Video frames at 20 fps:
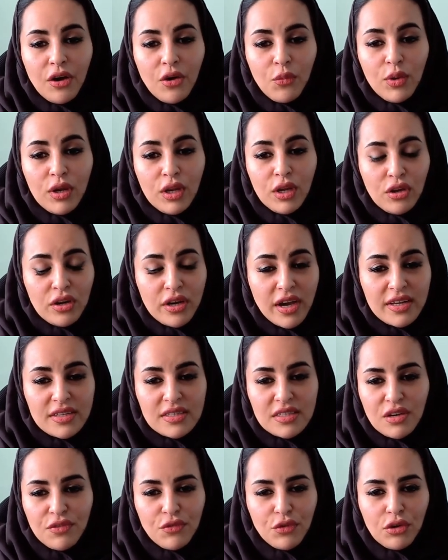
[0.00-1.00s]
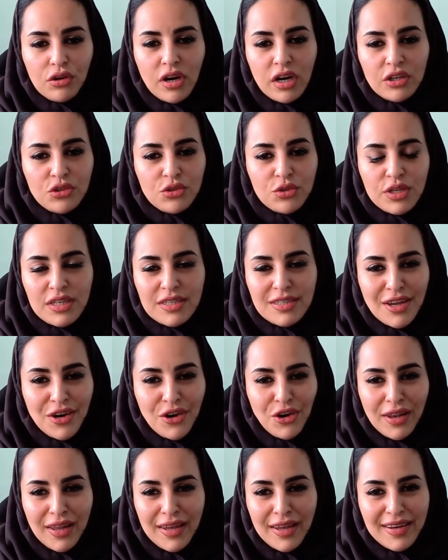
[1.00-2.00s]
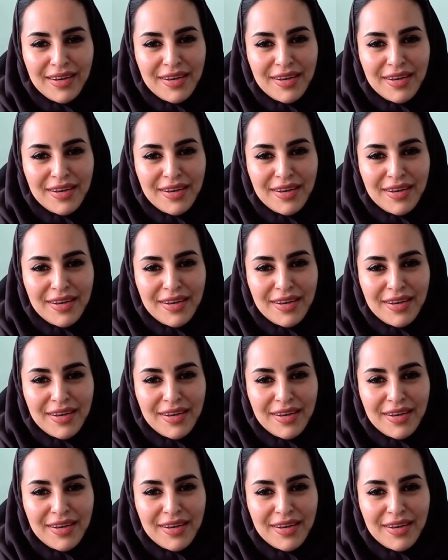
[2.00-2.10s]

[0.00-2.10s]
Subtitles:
We look at several countries that are like